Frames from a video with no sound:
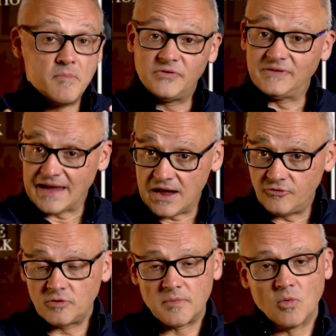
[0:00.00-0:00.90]

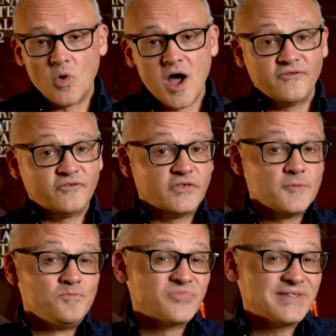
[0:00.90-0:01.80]
Sandra, my wife,
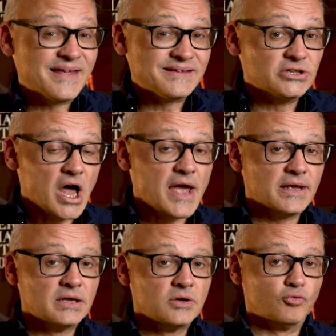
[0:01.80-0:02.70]
doesn't
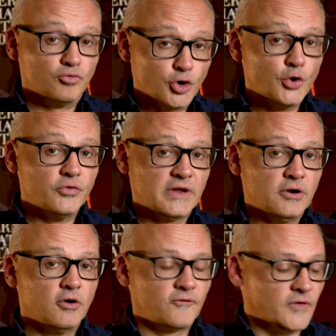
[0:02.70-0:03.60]
like rose
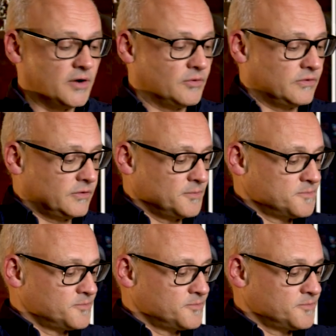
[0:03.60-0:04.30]
in her fragrance.